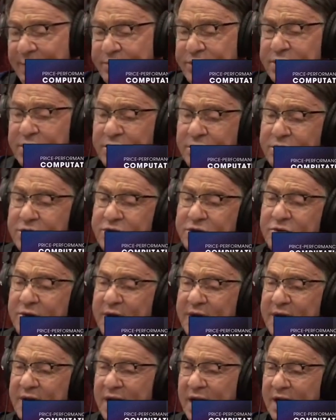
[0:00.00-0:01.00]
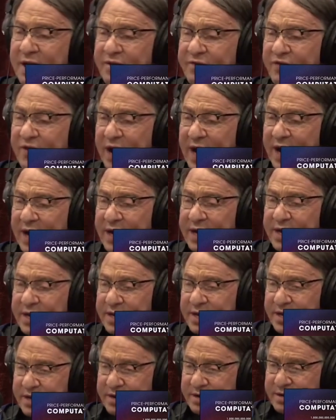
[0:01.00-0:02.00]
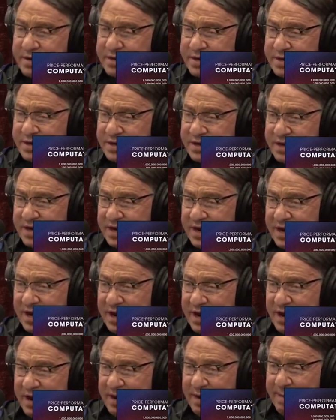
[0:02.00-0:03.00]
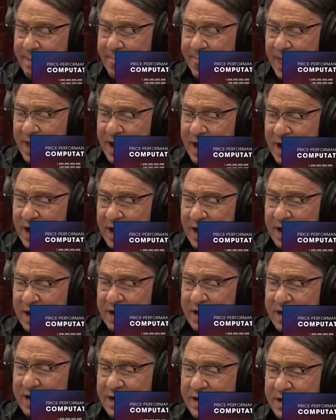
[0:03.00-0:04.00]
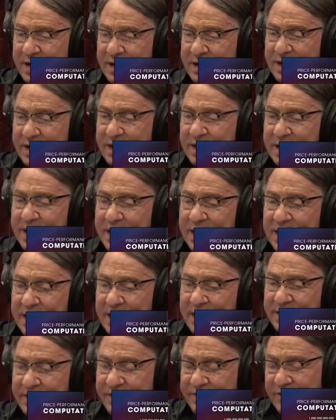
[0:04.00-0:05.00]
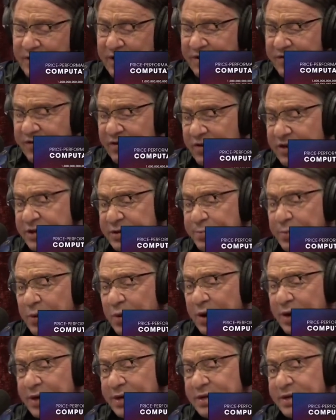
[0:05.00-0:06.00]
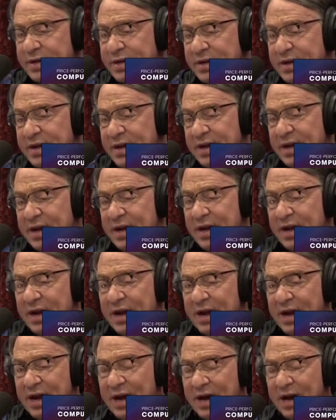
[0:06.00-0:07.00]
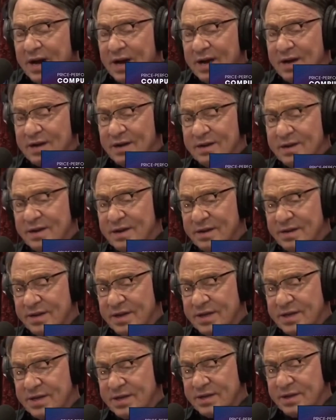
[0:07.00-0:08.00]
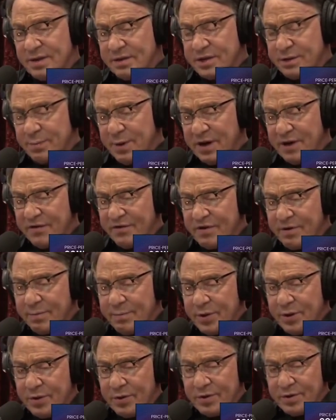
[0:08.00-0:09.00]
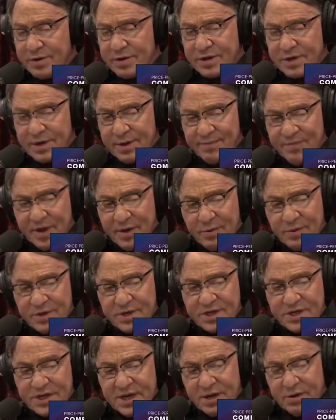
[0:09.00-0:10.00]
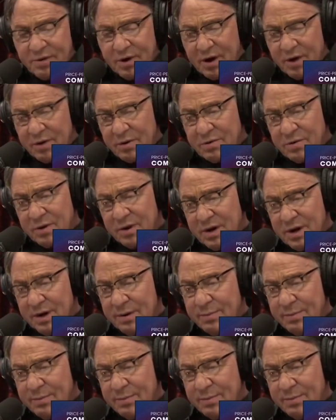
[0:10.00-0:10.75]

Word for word: absolute straight line for 80 years. Hmm. Uh, the very first point, uh, this is the speed of computers, it was 0.